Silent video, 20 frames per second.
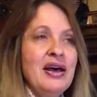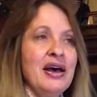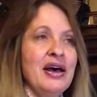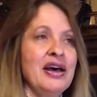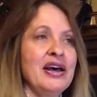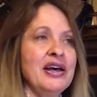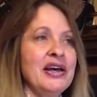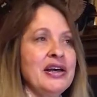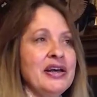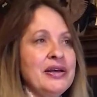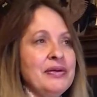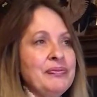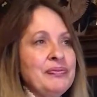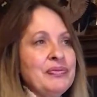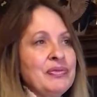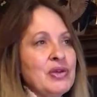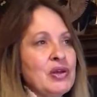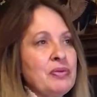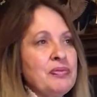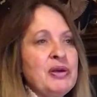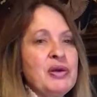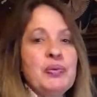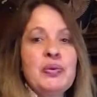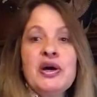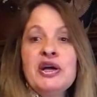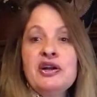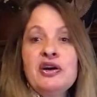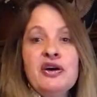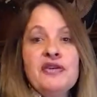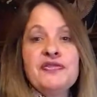It could be
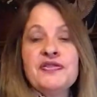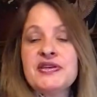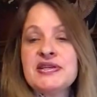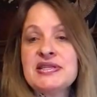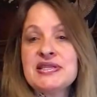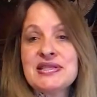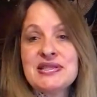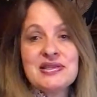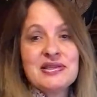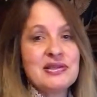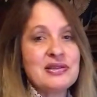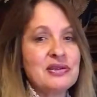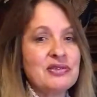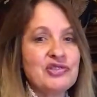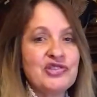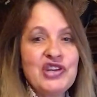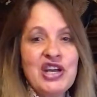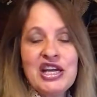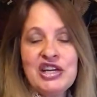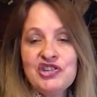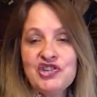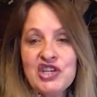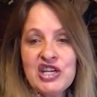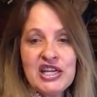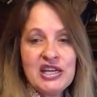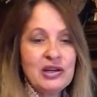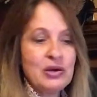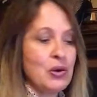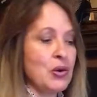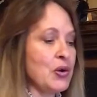one office changing,